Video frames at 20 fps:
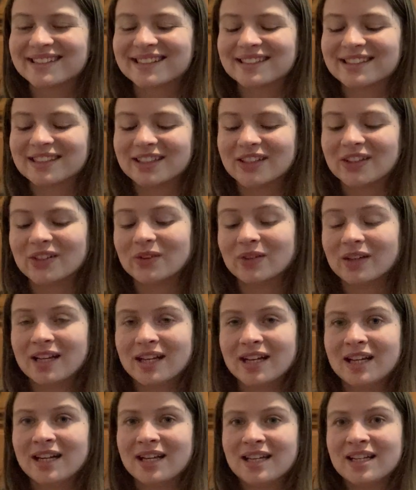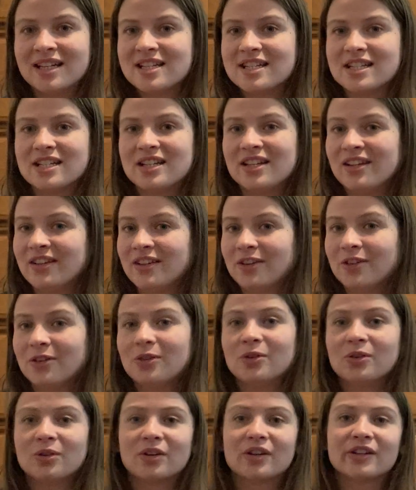so
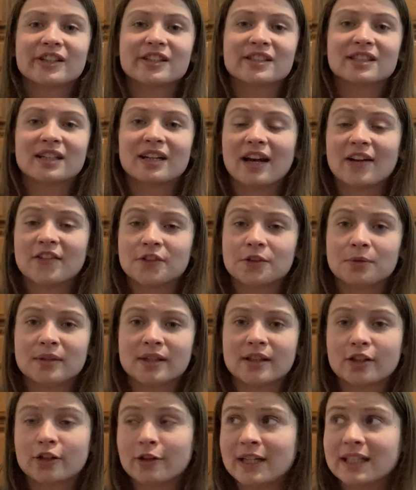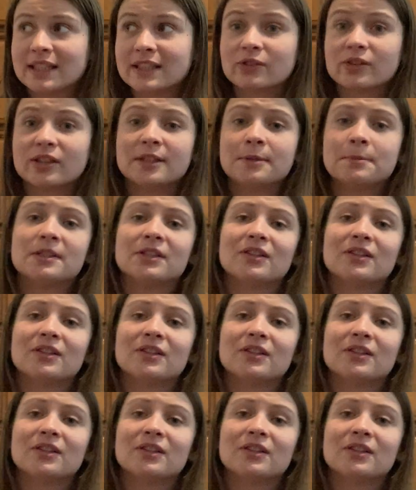you are just going to have to read the transcripts.